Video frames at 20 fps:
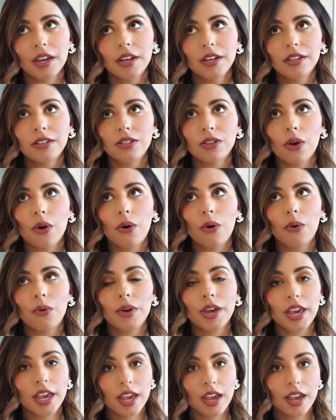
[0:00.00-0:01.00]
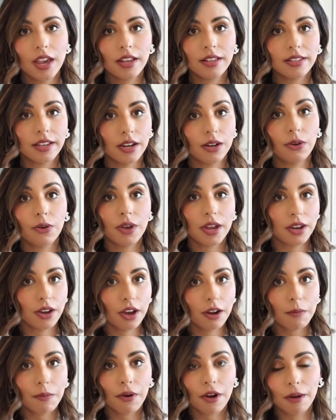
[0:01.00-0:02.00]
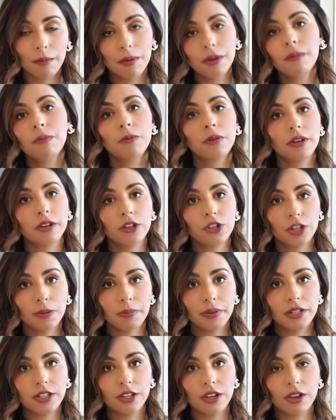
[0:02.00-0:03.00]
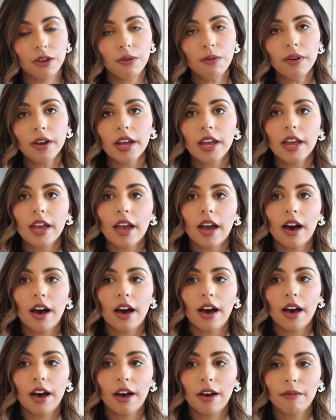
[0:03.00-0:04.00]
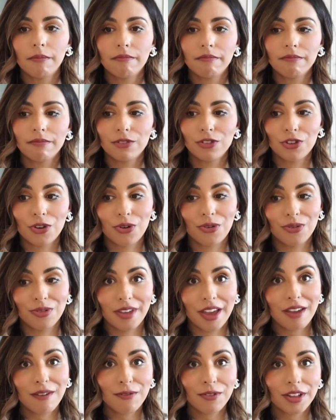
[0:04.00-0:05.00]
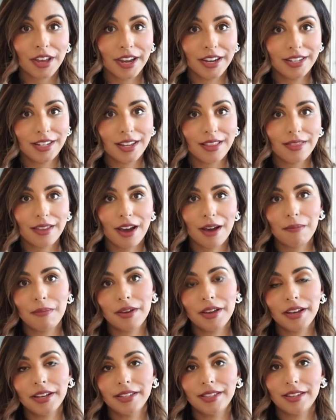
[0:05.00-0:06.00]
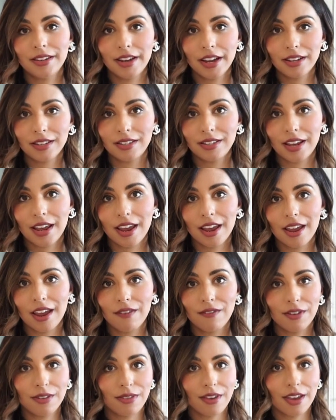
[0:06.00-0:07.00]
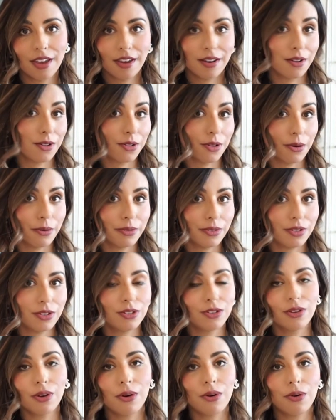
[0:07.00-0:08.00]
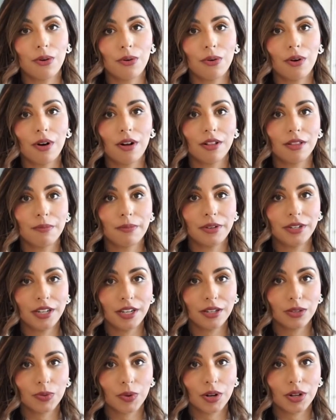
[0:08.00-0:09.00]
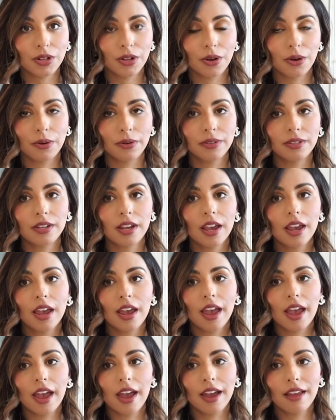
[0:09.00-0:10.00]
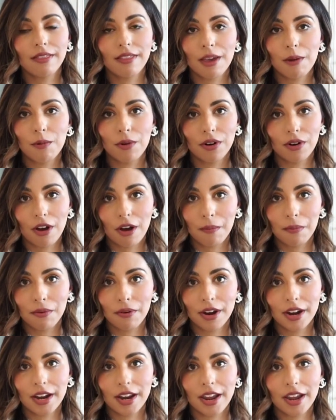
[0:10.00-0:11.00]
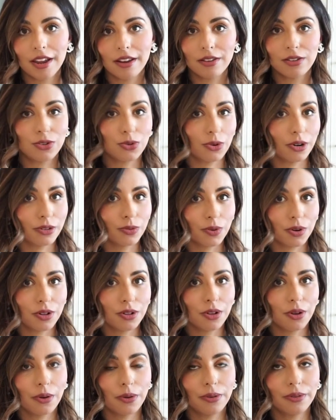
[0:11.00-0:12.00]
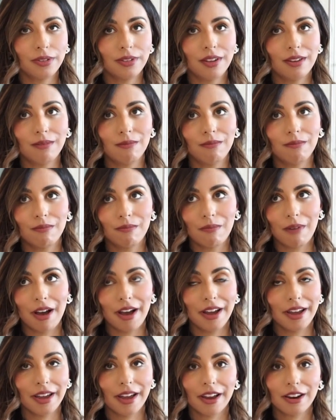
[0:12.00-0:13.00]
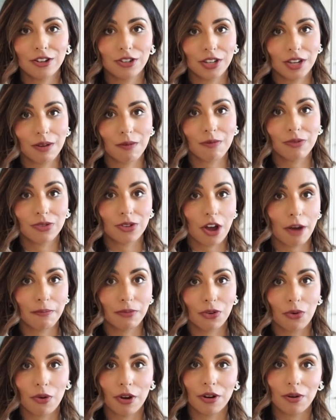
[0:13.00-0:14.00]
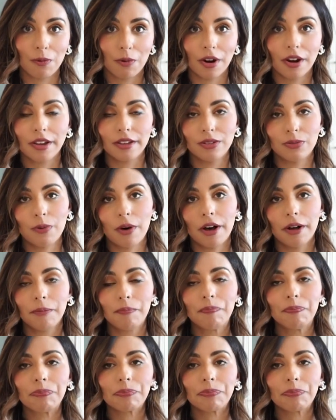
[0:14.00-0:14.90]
So he said, okay, not a problem, we'll ship it to you. So thankfully I did that, because the next day everything had closed. So all the boutiques were closed, and they weren't operating, and stores were closed, and I actually stopped going to work as well.